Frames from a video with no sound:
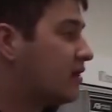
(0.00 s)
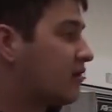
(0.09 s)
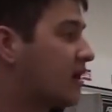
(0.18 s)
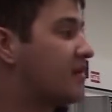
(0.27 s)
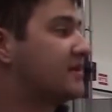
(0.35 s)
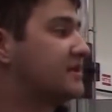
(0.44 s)

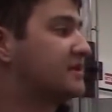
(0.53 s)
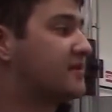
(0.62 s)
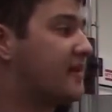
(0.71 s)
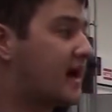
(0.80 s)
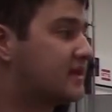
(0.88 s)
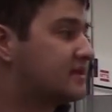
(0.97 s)
where m is the
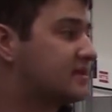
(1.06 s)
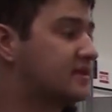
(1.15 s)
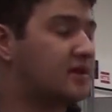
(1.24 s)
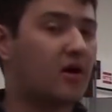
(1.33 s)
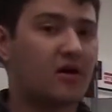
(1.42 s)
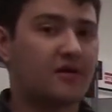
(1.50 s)
mass
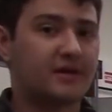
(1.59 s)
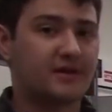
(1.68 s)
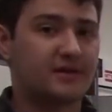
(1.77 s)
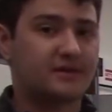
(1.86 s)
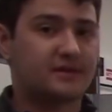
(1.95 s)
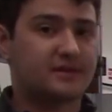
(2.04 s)
and r
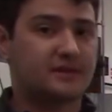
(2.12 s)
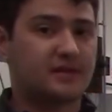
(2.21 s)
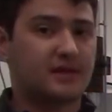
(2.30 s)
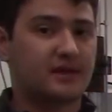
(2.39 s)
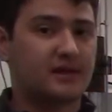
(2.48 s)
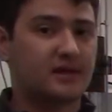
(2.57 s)
is
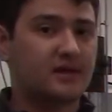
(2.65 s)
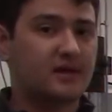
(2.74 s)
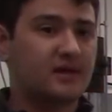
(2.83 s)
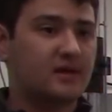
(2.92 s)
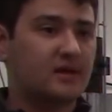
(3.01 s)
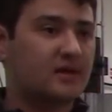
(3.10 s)
the
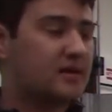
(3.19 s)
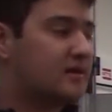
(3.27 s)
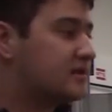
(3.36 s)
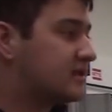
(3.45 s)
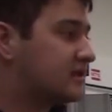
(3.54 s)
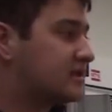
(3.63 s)

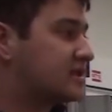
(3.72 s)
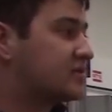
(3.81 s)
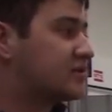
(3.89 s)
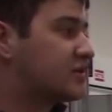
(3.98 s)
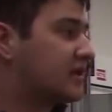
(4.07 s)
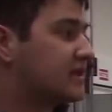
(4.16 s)
distance
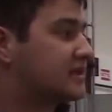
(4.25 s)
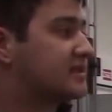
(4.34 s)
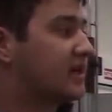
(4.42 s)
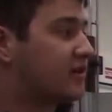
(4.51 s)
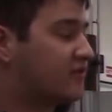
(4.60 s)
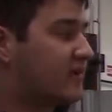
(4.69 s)
between the
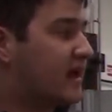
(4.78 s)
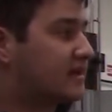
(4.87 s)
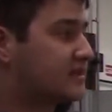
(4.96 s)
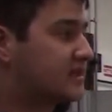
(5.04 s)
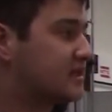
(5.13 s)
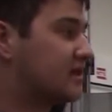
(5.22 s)
center of
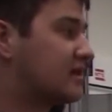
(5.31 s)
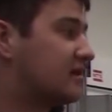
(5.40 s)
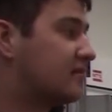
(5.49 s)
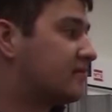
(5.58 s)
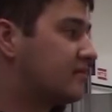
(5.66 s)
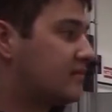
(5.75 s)
mass and
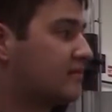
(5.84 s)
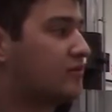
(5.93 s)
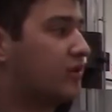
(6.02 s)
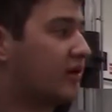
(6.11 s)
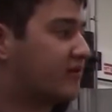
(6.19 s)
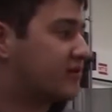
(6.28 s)
the
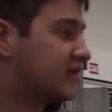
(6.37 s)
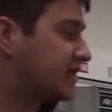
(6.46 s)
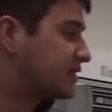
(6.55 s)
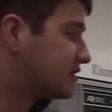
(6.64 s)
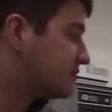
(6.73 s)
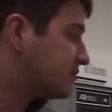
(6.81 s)
point of
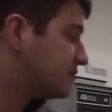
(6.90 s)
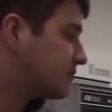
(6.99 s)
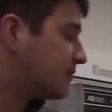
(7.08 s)
rotation.